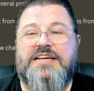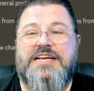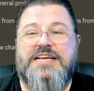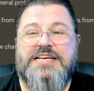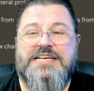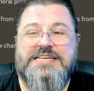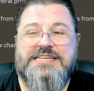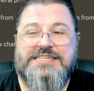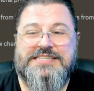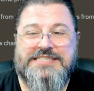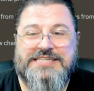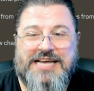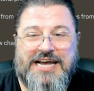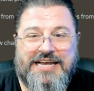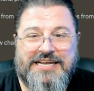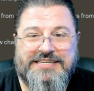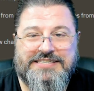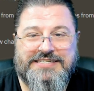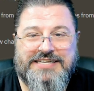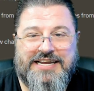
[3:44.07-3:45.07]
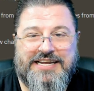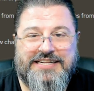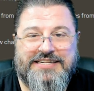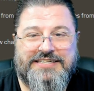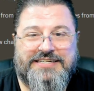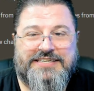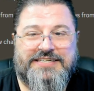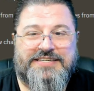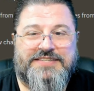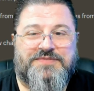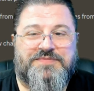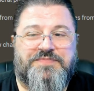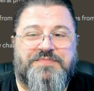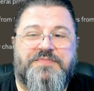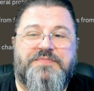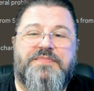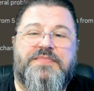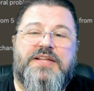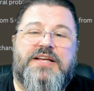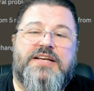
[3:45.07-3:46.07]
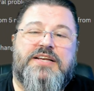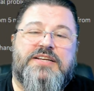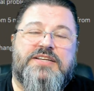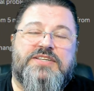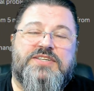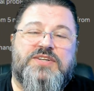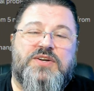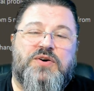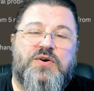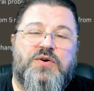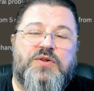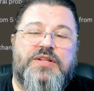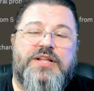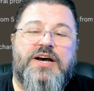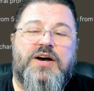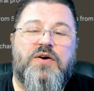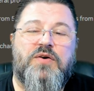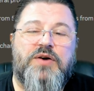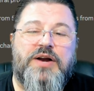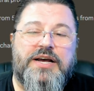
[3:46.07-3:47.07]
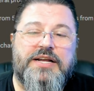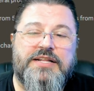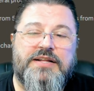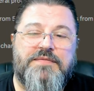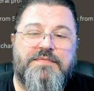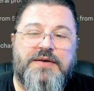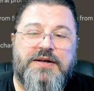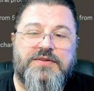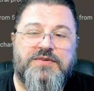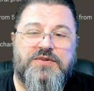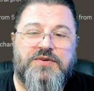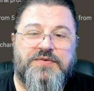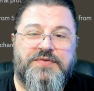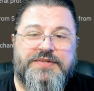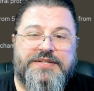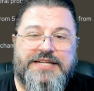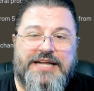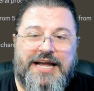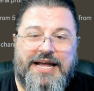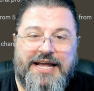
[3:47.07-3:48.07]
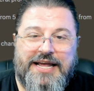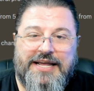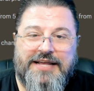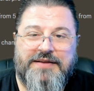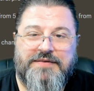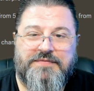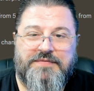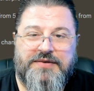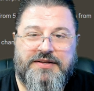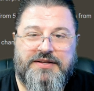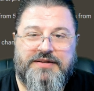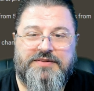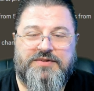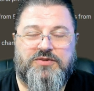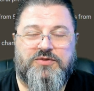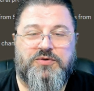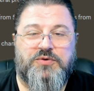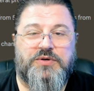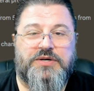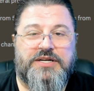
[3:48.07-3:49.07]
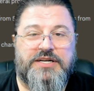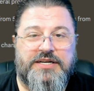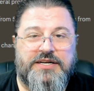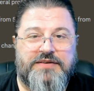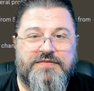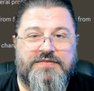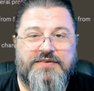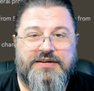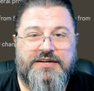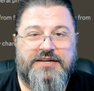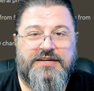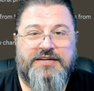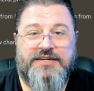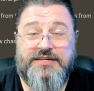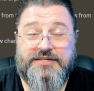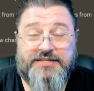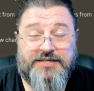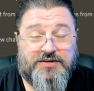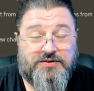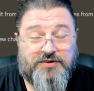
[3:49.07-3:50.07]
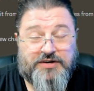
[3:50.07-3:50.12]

SkySentinel. So the correct amount of time to give the